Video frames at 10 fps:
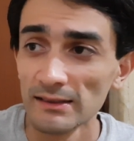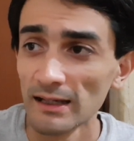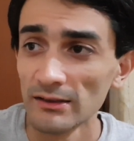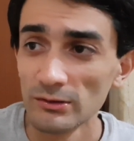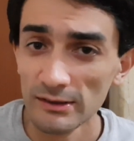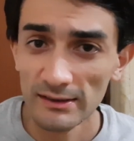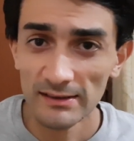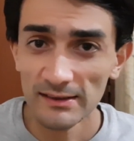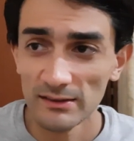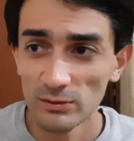I noticed
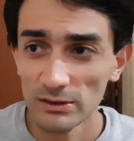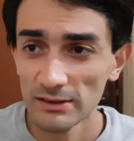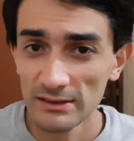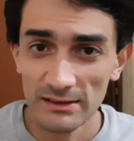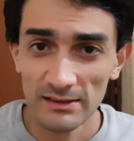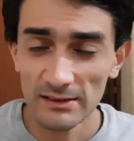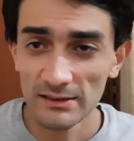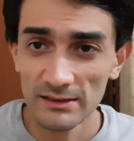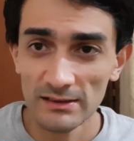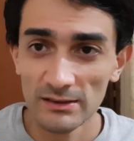it was
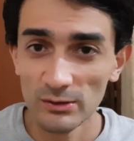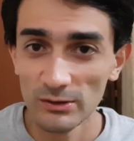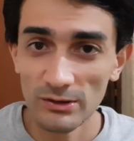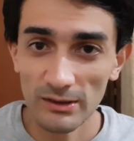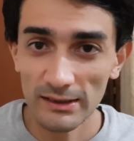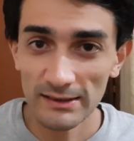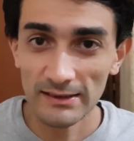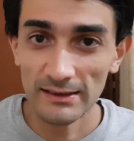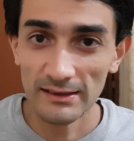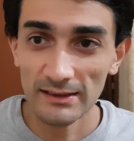so
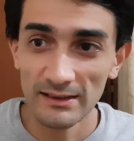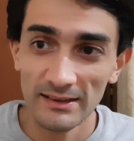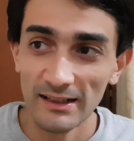noisy.